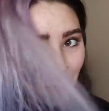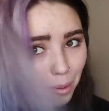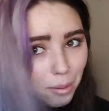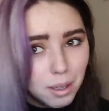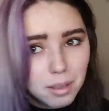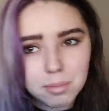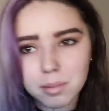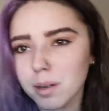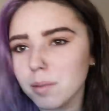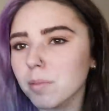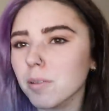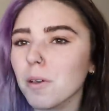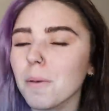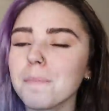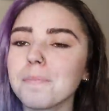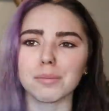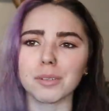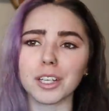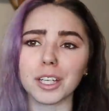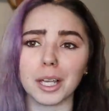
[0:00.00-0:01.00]
the way purple.
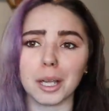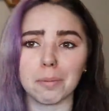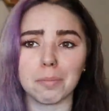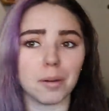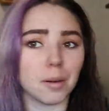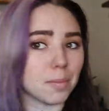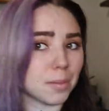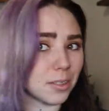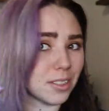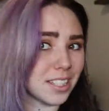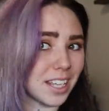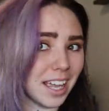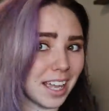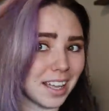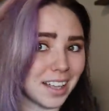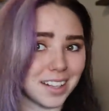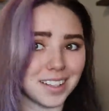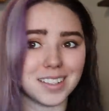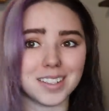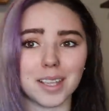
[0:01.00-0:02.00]
It's more like a purple
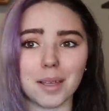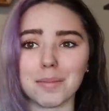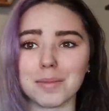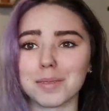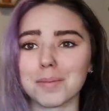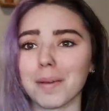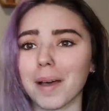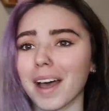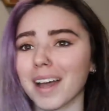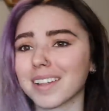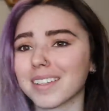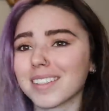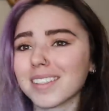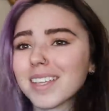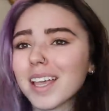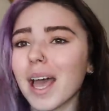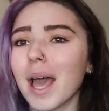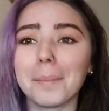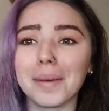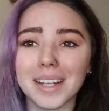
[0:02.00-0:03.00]
tint in some spots,
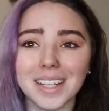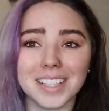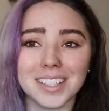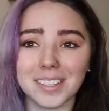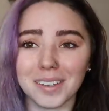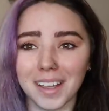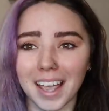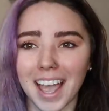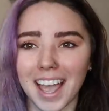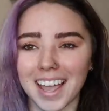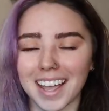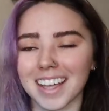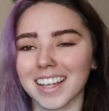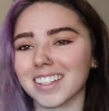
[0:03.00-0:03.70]
but it's okay.